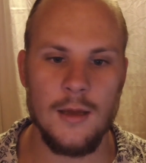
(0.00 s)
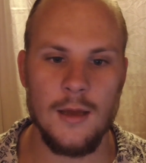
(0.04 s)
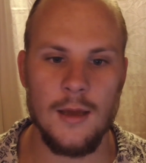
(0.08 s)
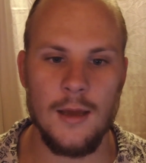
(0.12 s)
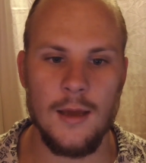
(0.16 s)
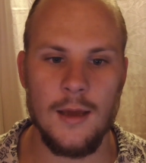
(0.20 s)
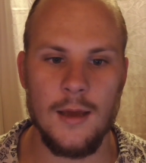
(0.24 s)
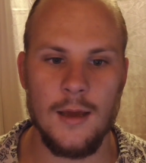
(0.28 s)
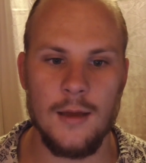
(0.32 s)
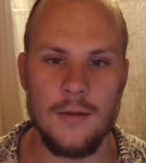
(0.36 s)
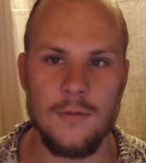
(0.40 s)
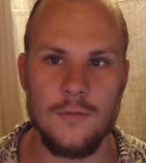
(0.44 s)

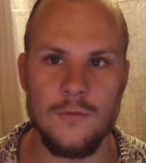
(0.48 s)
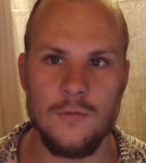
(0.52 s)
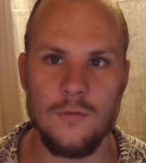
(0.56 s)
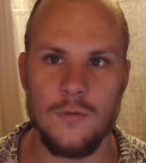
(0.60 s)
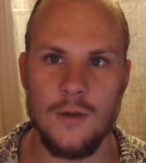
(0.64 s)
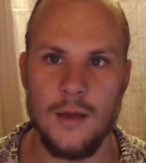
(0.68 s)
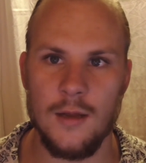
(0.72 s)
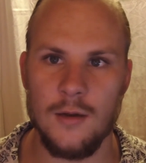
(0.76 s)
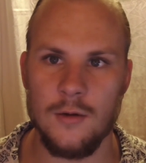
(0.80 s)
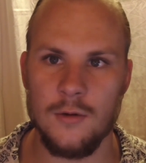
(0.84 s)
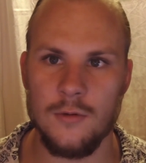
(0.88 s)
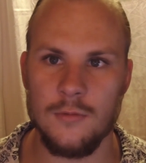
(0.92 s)
And
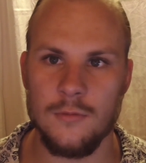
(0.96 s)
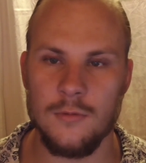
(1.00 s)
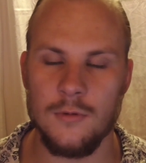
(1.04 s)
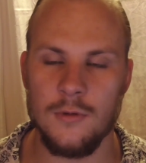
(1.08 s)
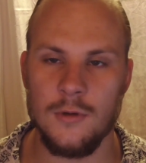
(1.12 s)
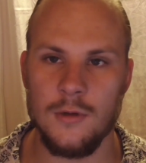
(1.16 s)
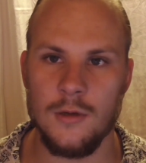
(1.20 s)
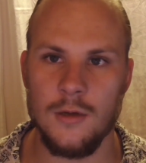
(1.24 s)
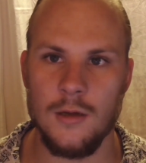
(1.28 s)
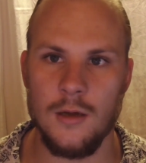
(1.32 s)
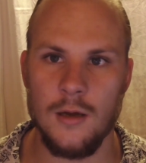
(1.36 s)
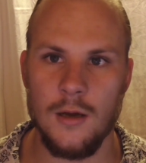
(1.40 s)
together
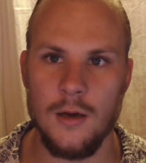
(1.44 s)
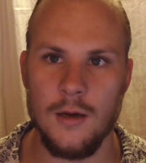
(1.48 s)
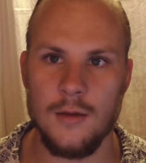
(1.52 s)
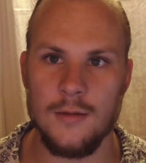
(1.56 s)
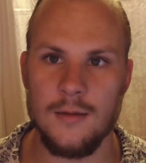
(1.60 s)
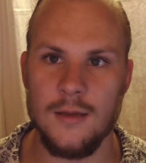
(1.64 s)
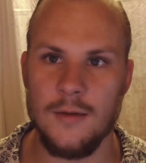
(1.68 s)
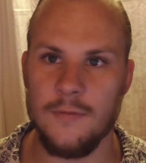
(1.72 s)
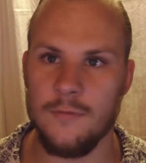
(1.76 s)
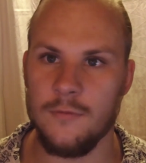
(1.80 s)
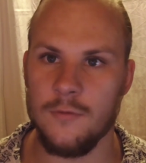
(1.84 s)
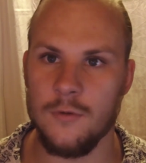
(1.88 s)

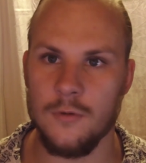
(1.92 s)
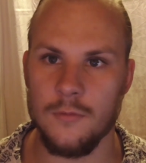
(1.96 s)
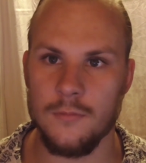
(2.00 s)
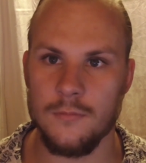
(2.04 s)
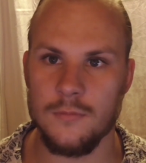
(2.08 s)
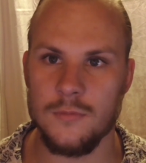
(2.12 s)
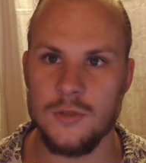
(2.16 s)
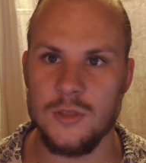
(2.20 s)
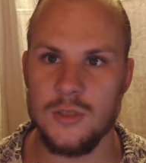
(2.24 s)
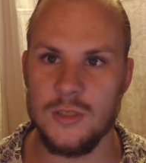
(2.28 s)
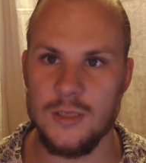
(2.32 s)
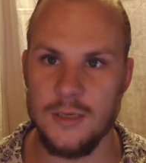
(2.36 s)
they
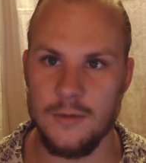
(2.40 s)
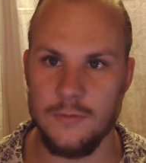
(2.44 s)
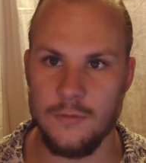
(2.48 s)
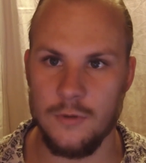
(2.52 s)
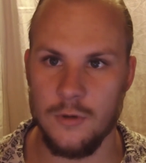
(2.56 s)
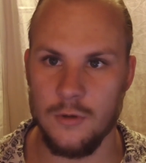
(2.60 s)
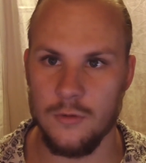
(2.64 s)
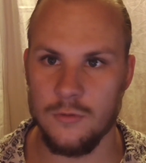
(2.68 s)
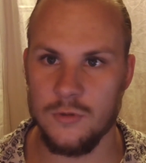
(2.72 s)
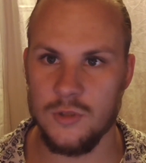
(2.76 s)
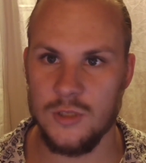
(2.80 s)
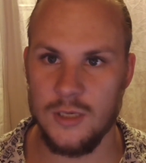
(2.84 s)
form
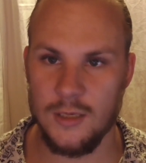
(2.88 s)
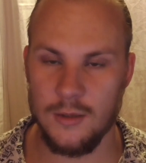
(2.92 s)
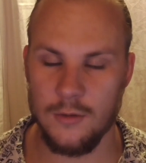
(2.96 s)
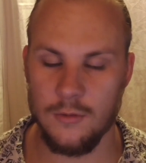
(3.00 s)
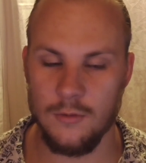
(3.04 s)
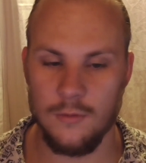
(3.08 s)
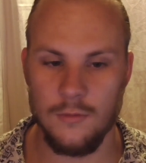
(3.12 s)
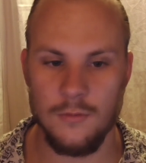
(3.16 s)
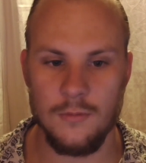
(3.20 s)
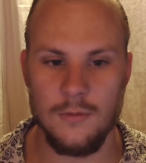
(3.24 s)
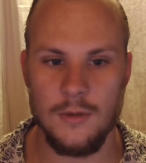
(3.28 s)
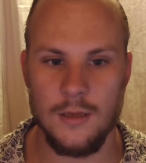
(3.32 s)
stereo
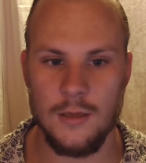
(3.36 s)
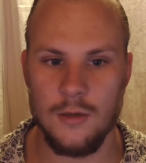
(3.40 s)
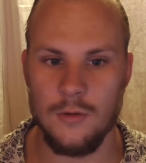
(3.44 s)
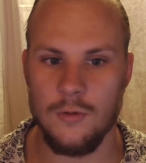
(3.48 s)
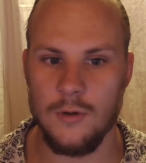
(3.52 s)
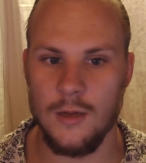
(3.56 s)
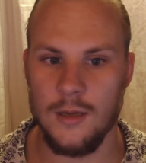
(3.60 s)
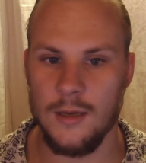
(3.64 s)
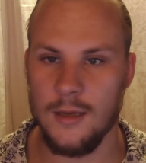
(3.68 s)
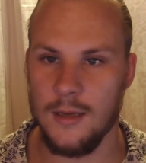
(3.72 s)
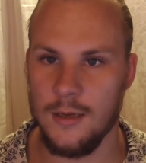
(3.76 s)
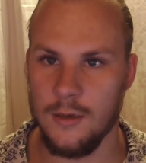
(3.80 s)
signal that you
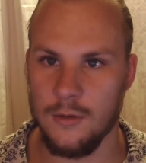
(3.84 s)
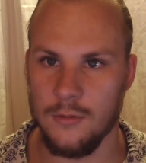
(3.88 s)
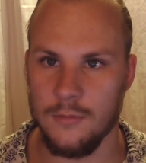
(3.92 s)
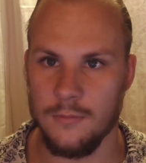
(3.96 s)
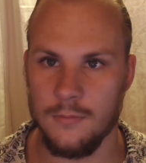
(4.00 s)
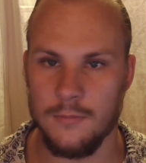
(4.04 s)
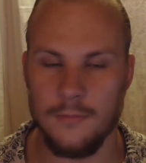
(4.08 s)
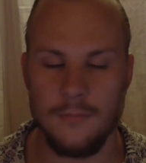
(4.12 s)
can hear.